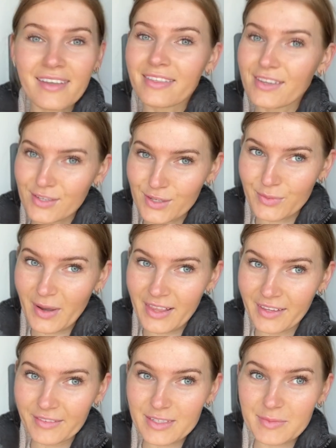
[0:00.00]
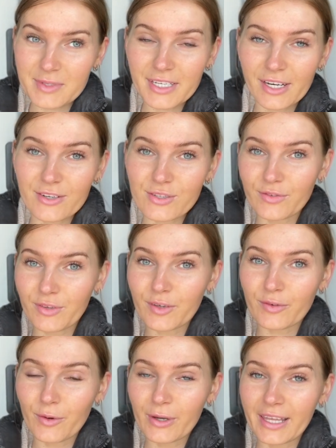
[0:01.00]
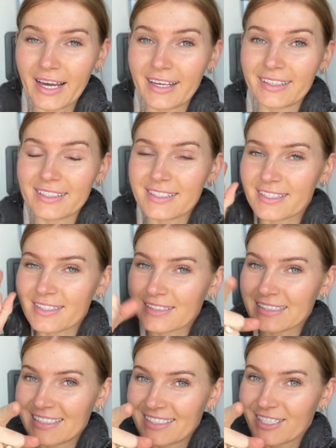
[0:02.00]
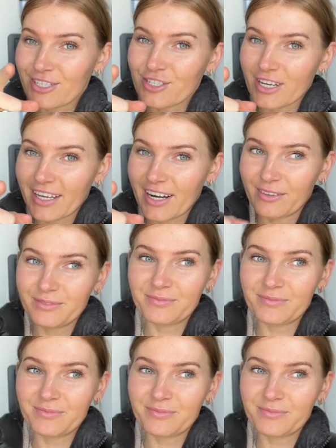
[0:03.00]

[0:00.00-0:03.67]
This is why I love this mascara. So if you have oily eyelids, check it out.